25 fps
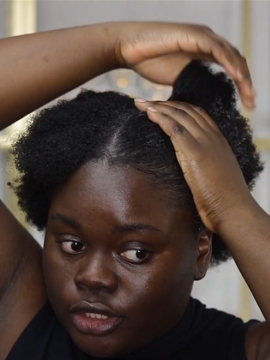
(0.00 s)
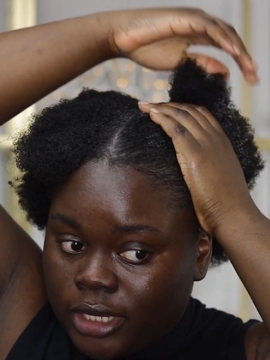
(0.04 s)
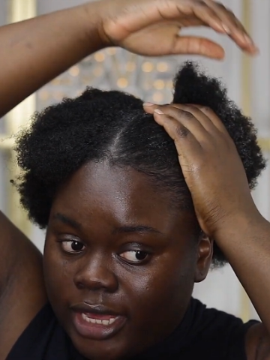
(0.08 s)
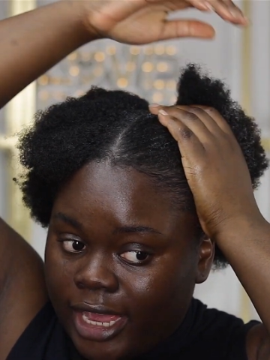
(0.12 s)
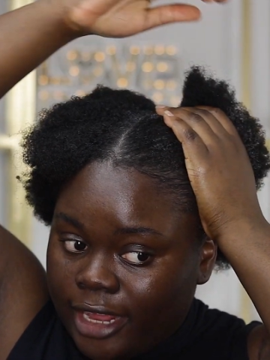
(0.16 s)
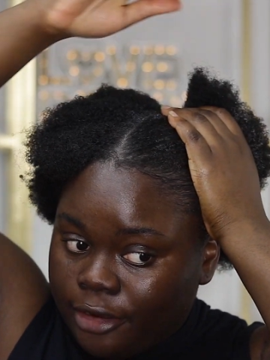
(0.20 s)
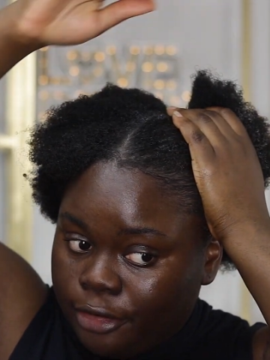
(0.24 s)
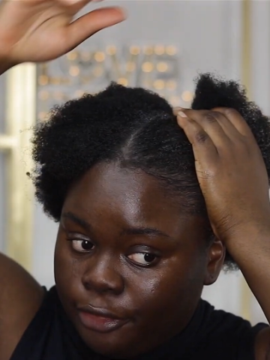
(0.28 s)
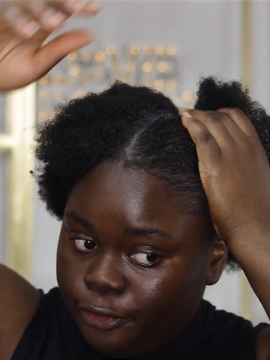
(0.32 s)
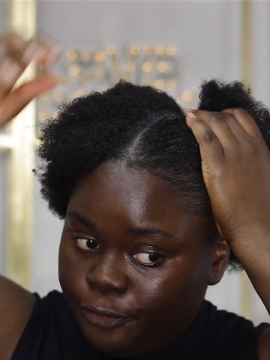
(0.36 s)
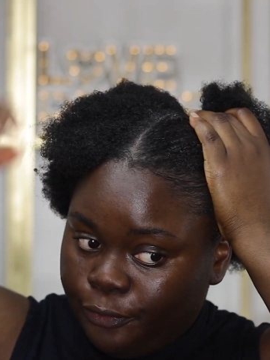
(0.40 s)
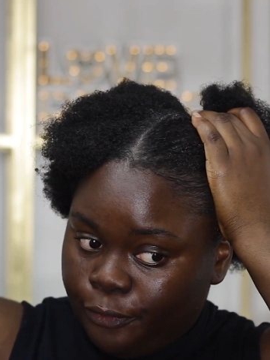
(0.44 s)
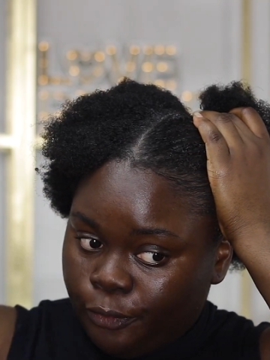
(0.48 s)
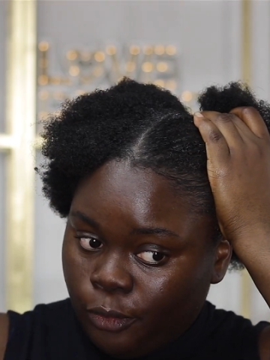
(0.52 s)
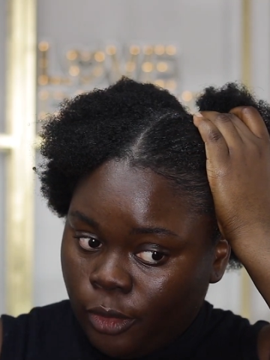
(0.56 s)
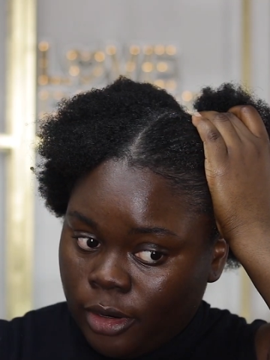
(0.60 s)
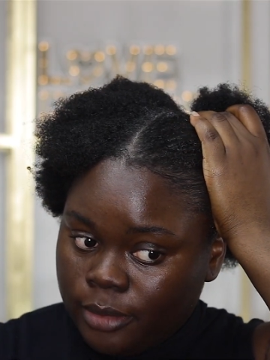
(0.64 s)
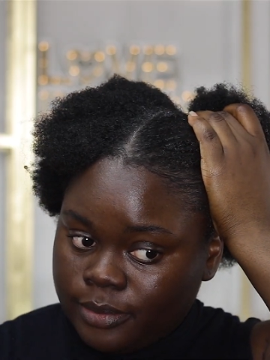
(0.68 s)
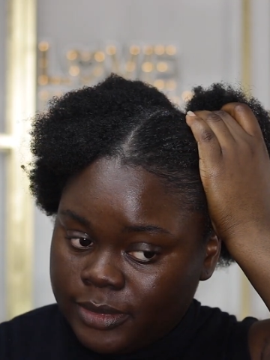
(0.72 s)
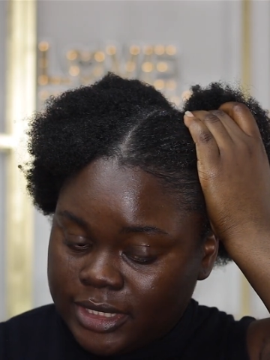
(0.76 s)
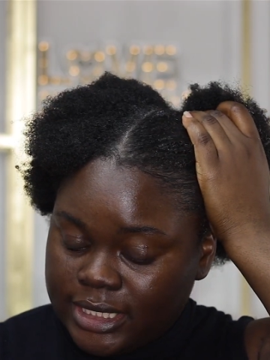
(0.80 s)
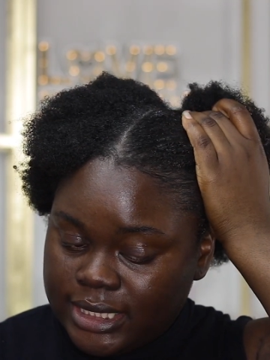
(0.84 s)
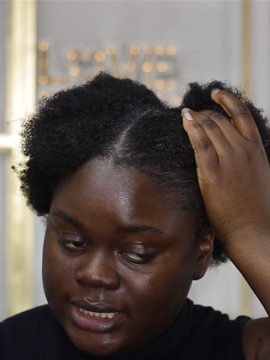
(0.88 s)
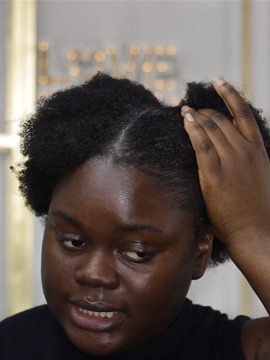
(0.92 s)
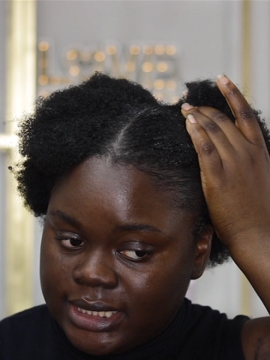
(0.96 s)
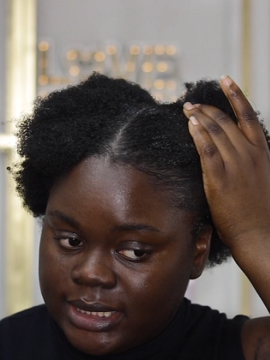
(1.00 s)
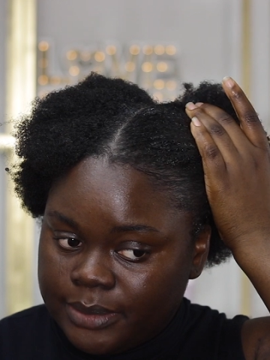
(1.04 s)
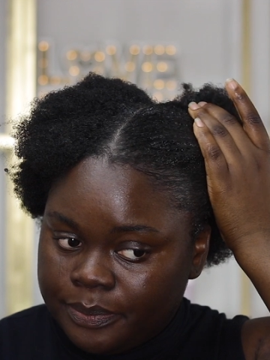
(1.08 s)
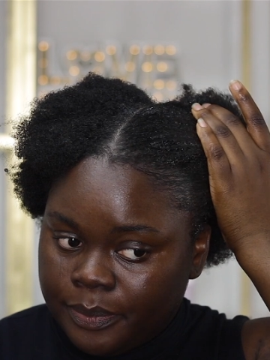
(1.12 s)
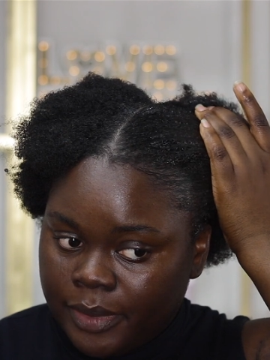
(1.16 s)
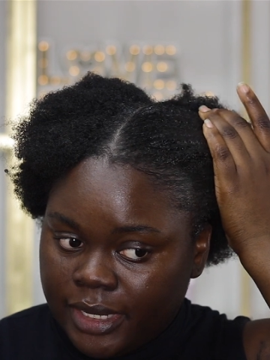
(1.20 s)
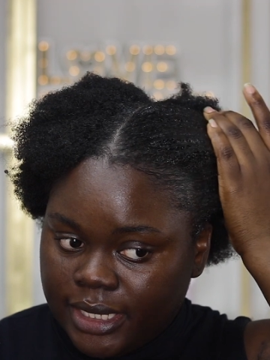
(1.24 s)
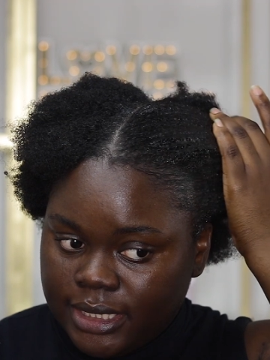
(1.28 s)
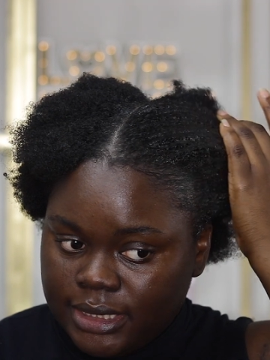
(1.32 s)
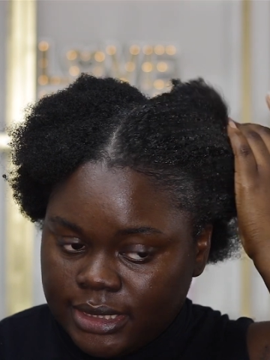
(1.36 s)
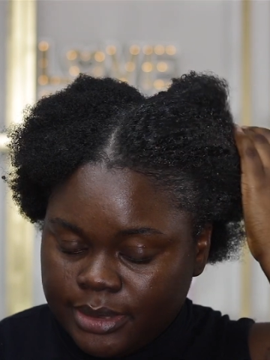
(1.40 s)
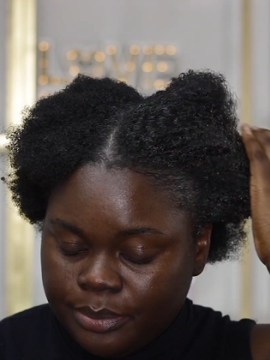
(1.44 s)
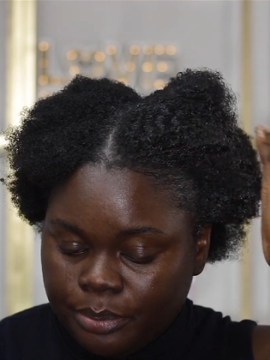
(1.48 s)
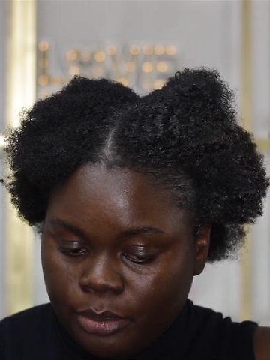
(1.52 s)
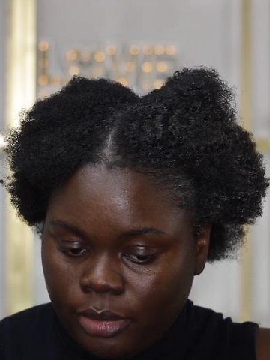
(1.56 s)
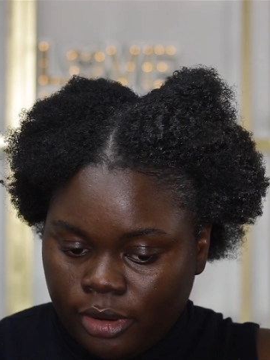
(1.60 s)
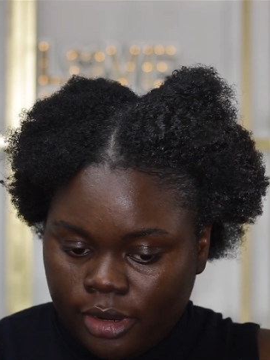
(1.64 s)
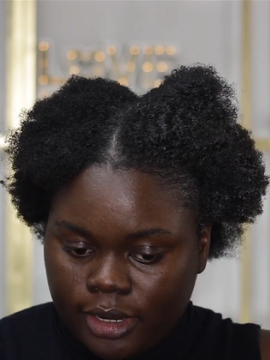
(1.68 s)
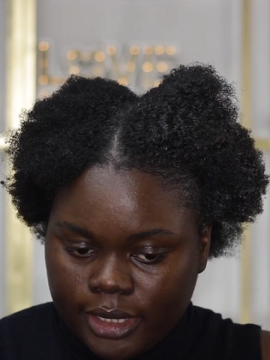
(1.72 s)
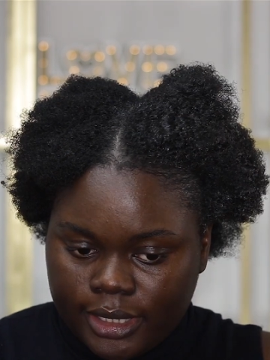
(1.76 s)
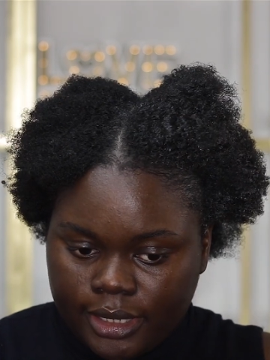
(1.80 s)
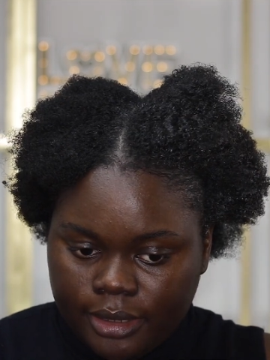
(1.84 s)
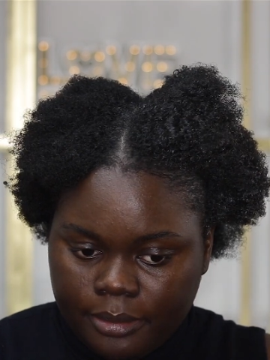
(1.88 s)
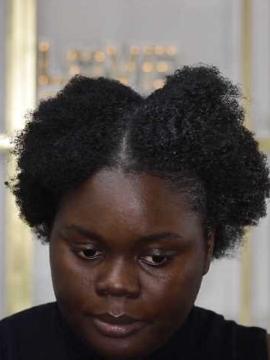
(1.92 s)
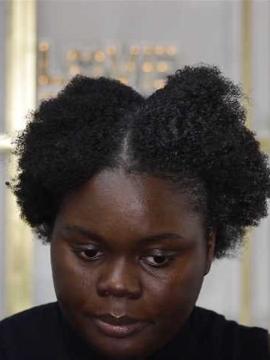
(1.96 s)
kind of form the space
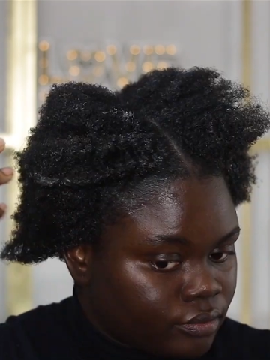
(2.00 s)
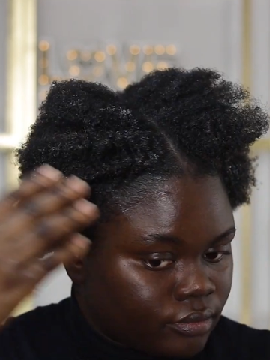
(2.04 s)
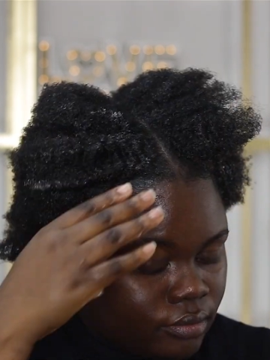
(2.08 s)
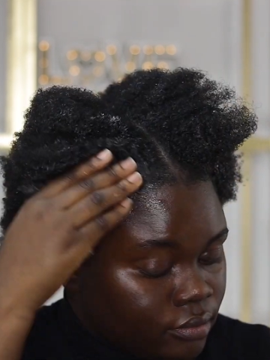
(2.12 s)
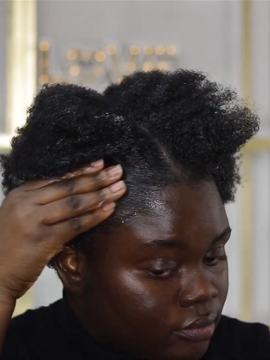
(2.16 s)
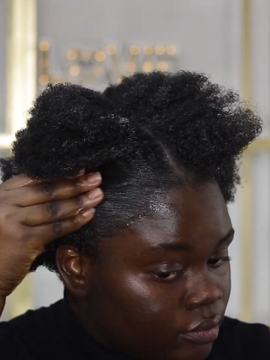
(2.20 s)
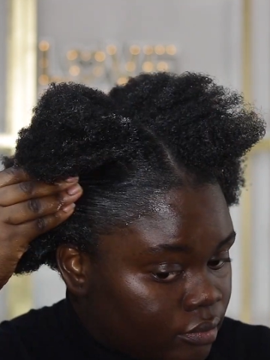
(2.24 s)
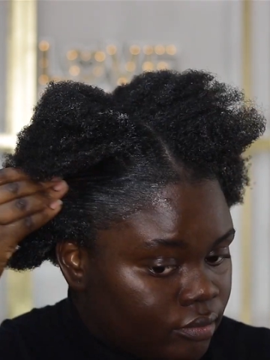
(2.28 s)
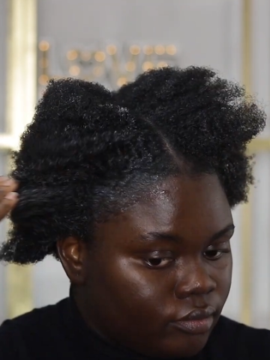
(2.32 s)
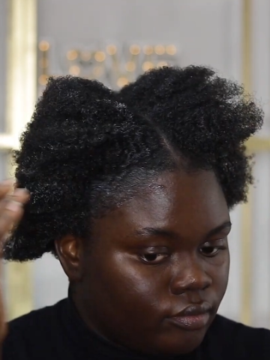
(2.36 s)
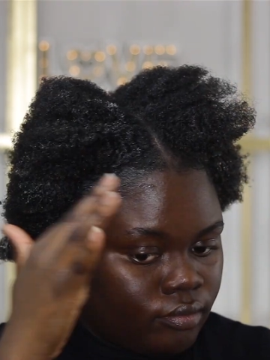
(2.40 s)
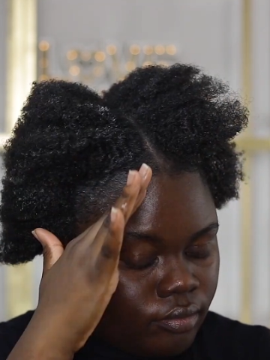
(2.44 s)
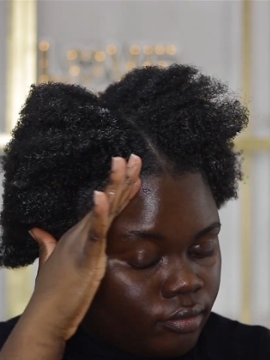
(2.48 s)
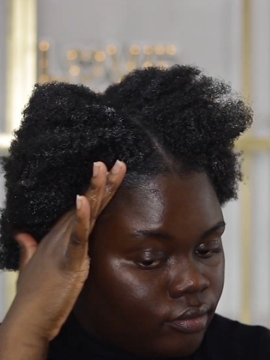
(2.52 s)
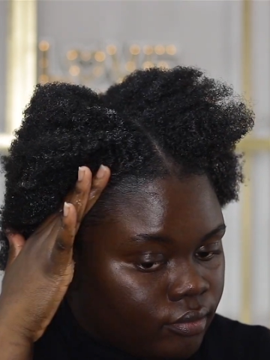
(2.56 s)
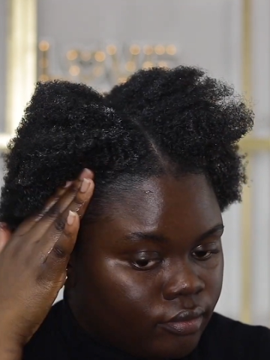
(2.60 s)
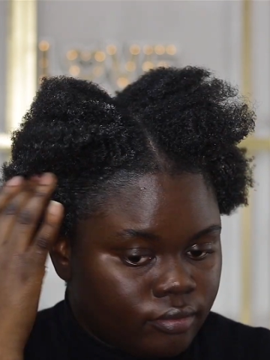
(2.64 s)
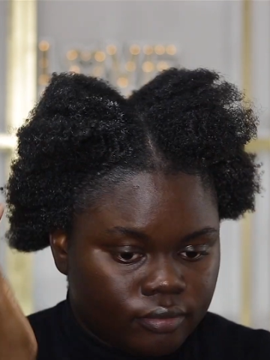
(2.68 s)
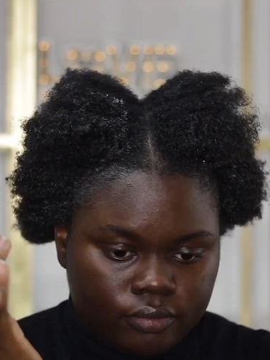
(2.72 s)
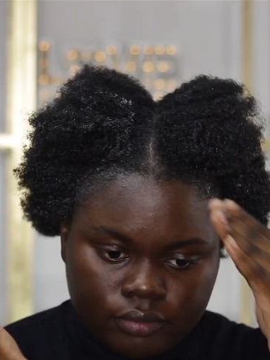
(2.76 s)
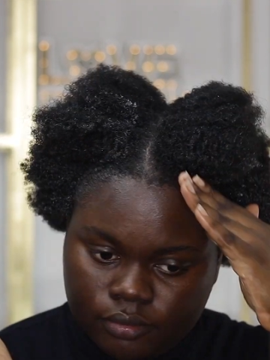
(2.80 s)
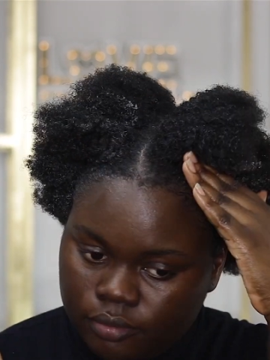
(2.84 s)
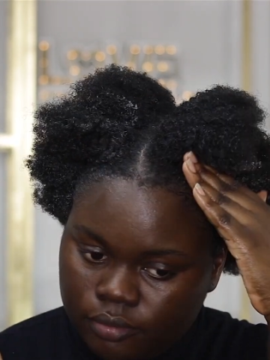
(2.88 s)
bun. I'm